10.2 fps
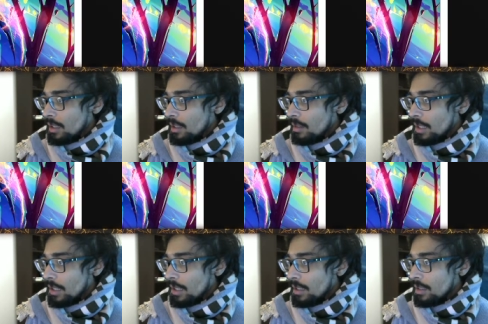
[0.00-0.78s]
why
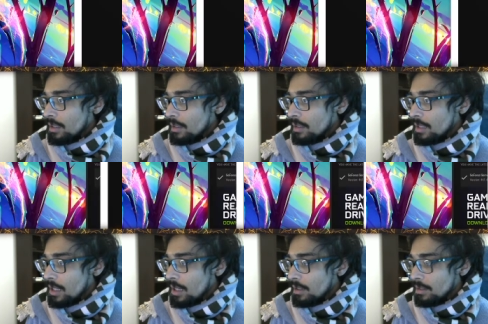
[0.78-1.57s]
can't you just you
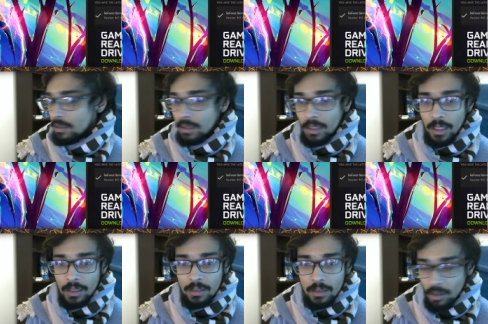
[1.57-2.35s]
know I,
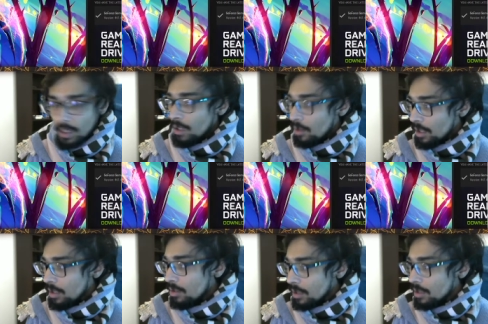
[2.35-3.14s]
all I want to
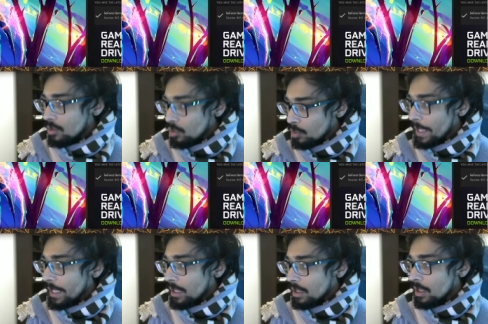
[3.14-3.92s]
do is just zoom in
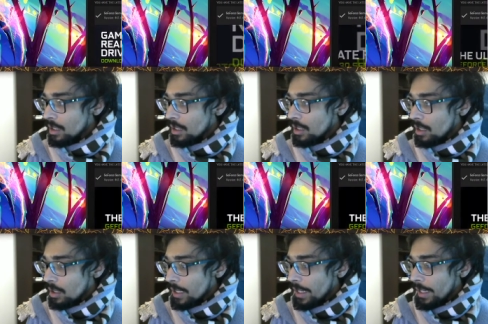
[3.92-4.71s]

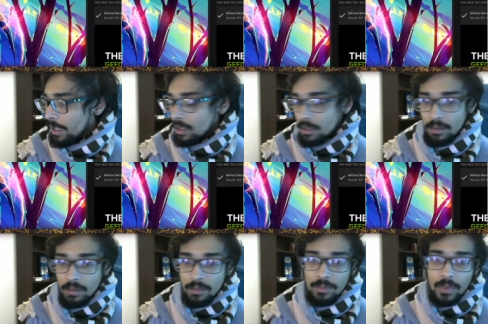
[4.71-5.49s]
okay
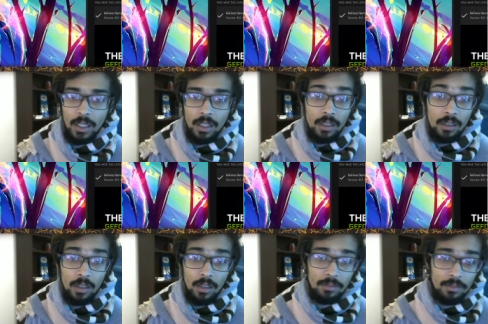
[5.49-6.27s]

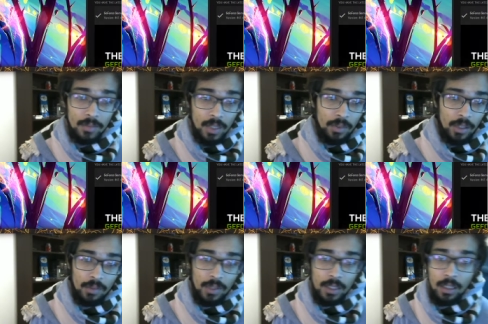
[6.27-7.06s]
so if you want to
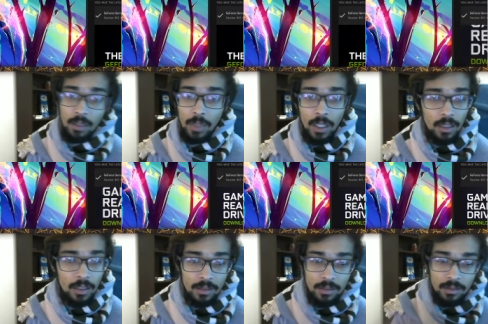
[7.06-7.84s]
fix a bug
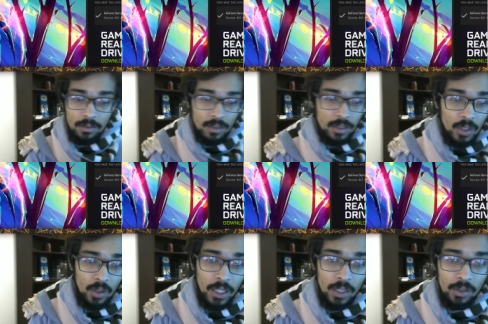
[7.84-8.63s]
go
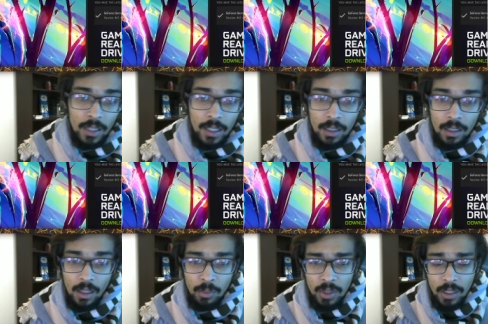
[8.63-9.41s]
and do that i'll
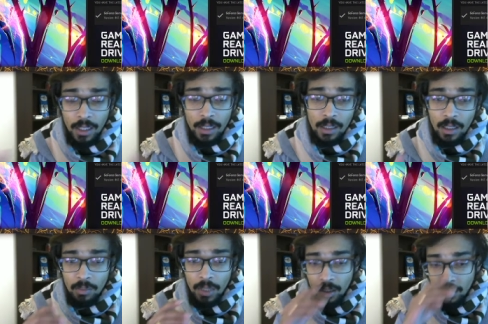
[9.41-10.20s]
put the link down
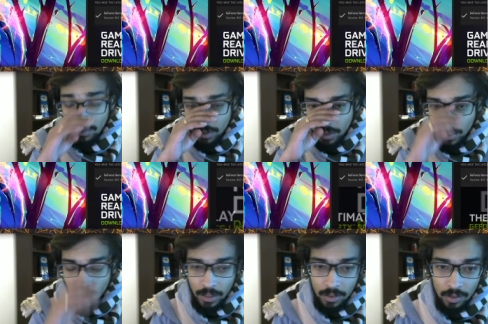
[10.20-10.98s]
below for you
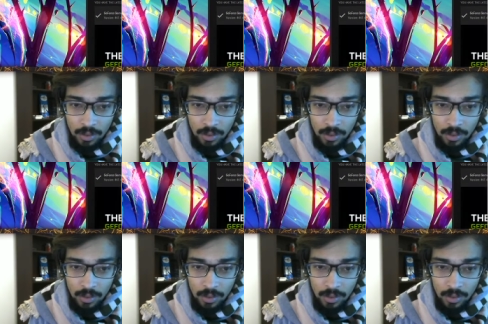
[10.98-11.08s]
guys to